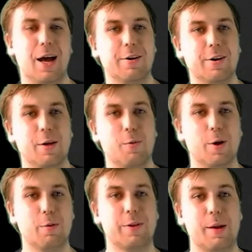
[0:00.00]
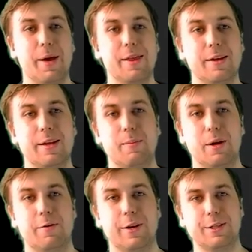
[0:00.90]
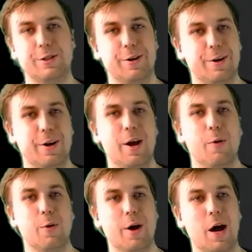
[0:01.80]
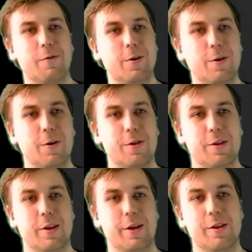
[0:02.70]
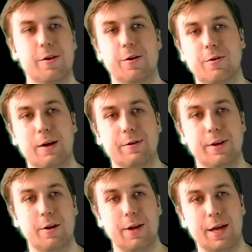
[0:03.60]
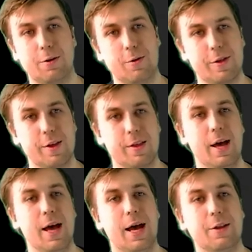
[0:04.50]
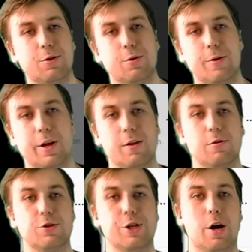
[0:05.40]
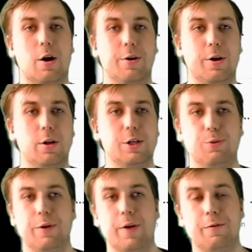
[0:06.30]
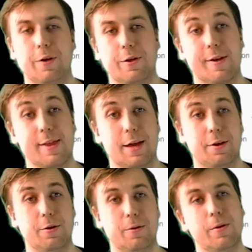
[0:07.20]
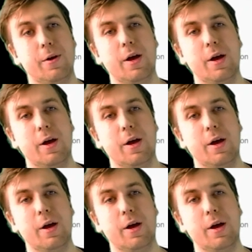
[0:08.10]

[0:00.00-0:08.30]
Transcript: I currently work with the amazing team at 3D Tudor, where our focus is on crafting online courses and tutorials to share our knowledge with enthusiasts like you.